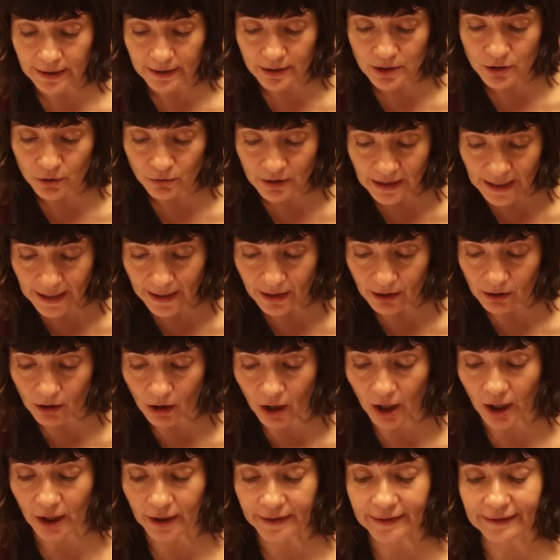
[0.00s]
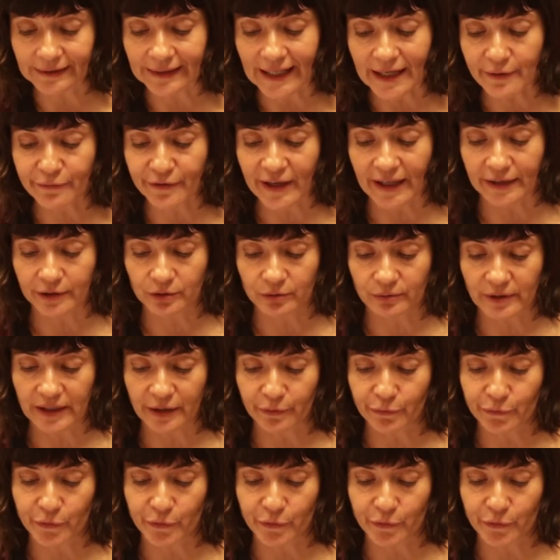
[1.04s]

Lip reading: today call the life-altering